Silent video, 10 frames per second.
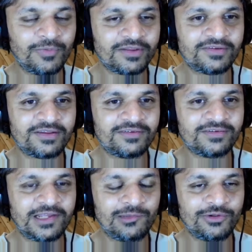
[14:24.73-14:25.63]
plus 6 is an
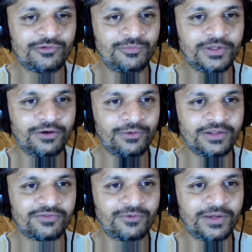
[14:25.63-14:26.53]
element of big O n
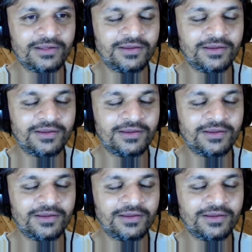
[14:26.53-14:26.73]
squared,